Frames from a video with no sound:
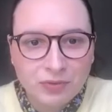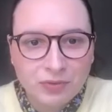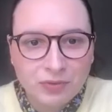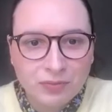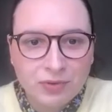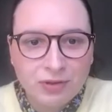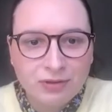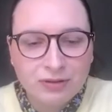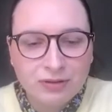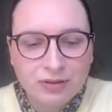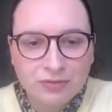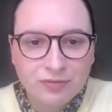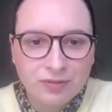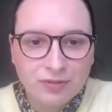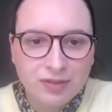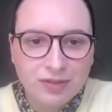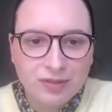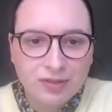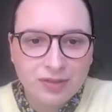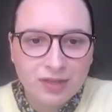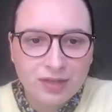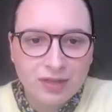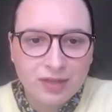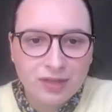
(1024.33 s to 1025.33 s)
remotely for
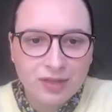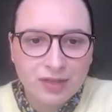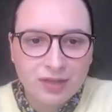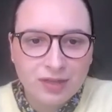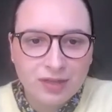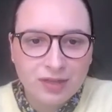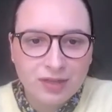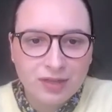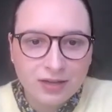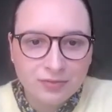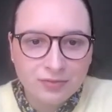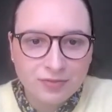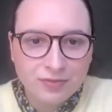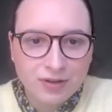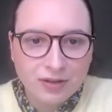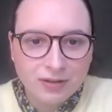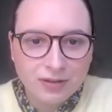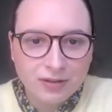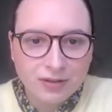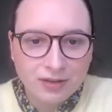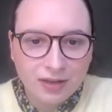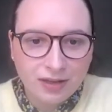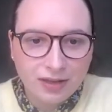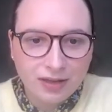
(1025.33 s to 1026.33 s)
years and I
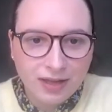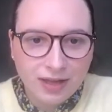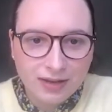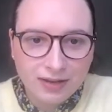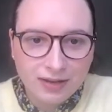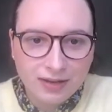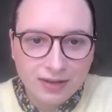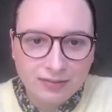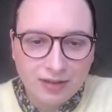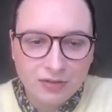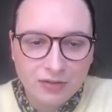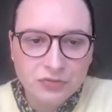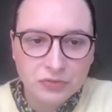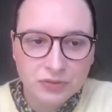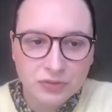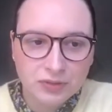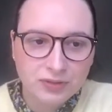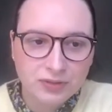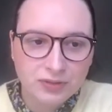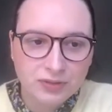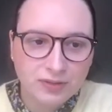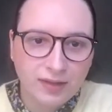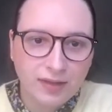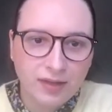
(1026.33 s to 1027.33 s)
felt like I had it down to
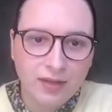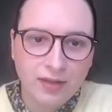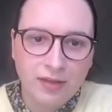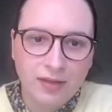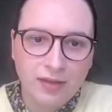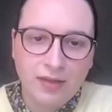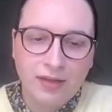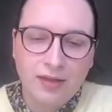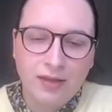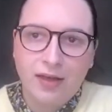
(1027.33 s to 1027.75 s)
a T.